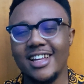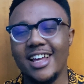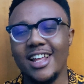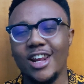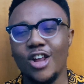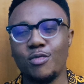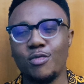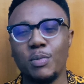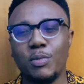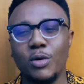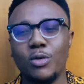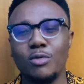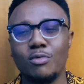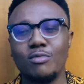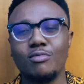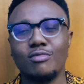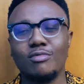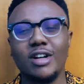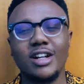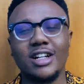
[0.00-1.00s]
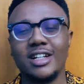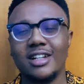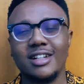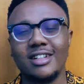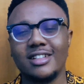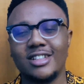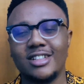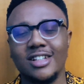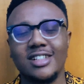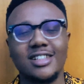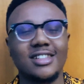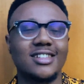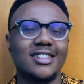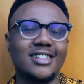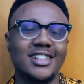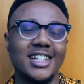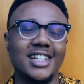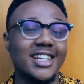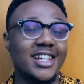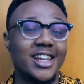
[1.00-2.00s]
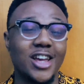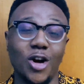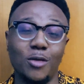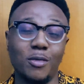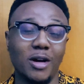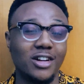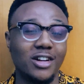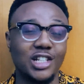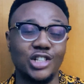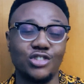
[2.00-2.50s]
a lot of people just didn't hear about